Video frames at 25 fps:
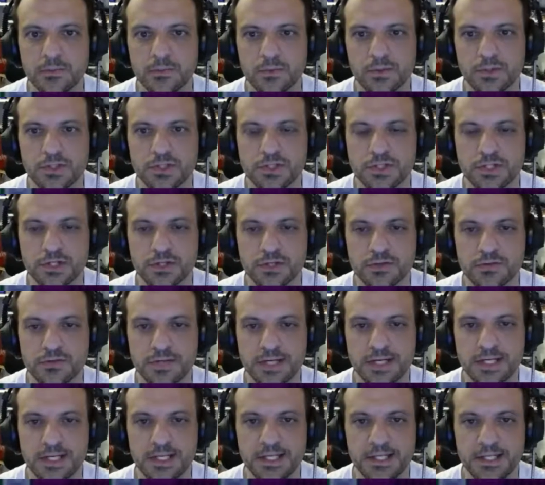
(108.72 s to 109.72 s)
Watch the
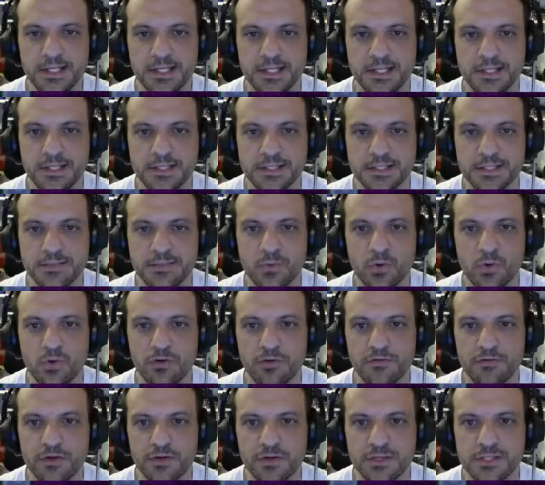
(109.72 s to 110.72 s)
crazy
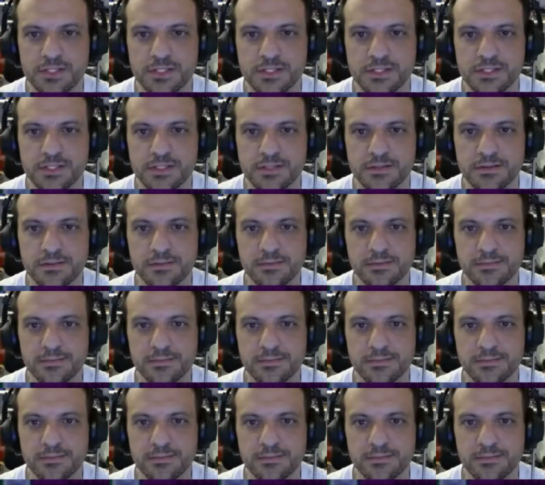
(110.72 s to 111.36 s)
mortar foxes.